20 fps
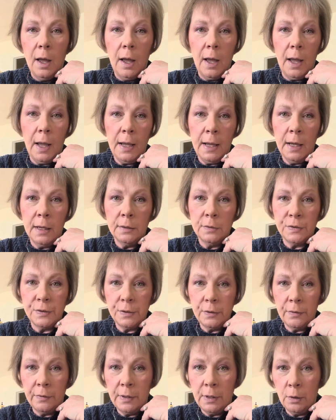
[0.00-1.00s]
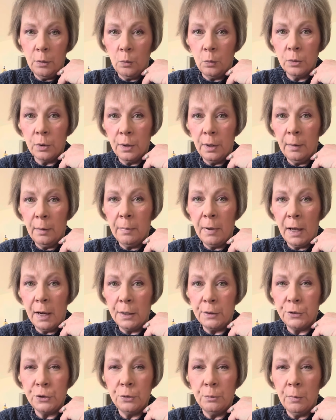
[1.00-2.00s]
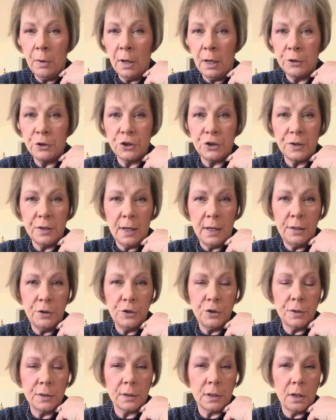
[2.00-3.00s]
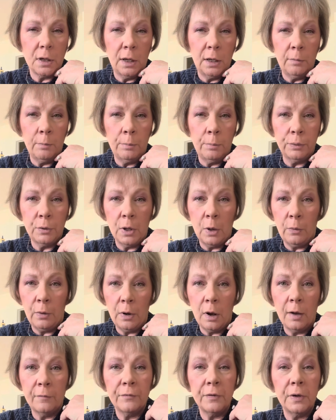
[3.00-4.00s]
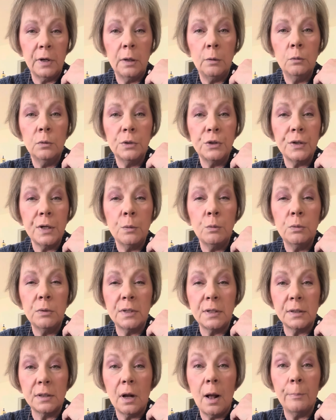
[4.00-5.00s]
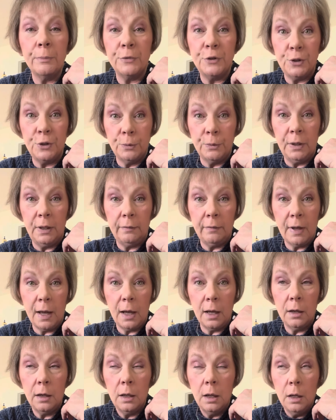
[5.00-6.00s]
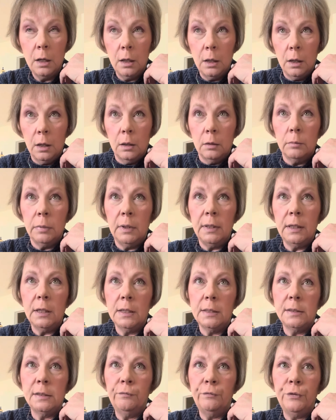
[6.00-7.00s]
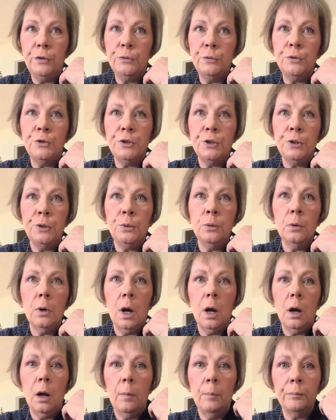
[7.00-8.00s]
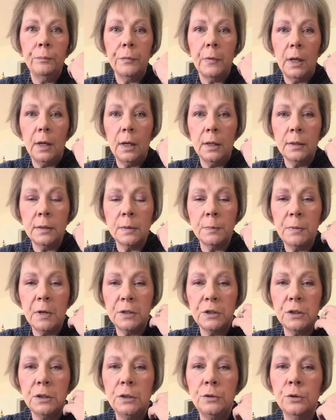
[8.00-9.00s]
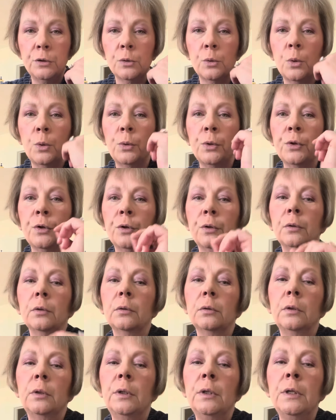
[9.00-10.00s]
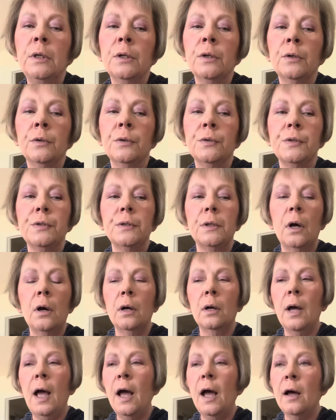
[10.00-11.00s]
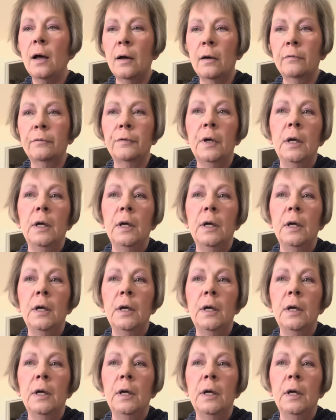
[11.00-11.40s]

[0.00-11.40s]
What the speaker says: And so they don't worry about it too much. They just kind of blow it off. And I wish they would stop doing that, because if you do, especially in your older years, have